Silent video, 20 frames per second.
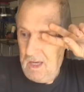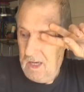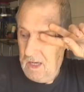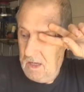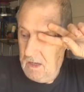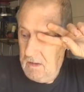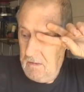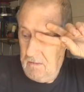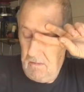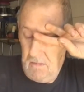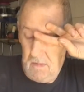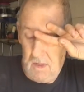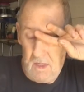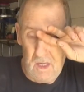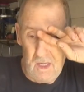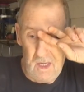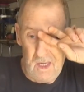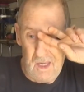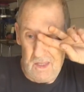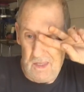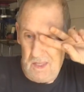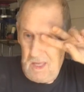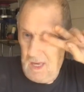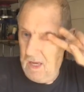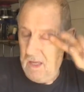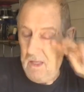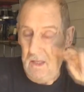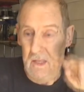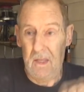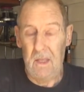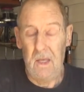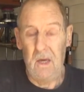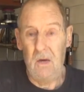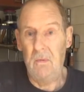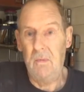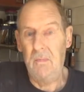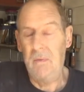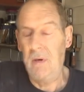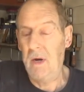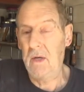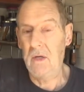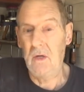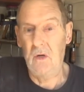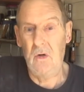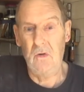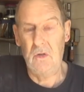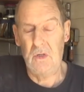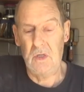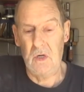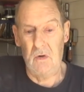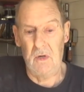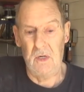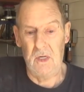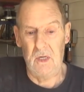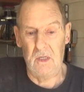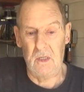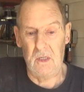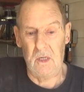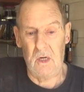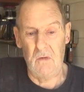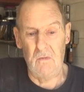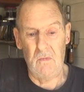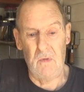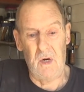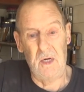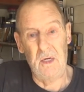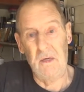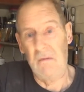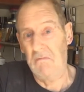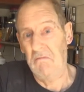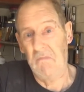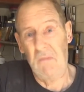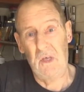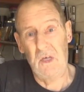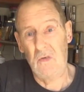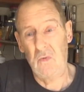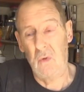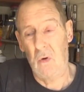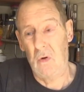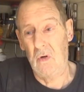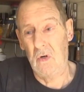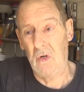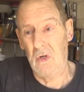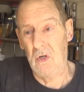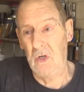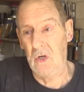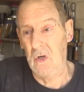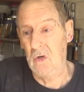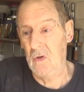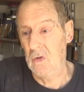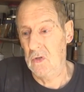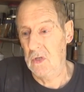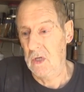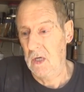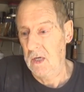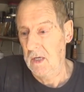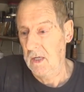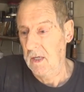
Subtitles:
They'll be brand new, so any that I don't make, that's what I'm going to use.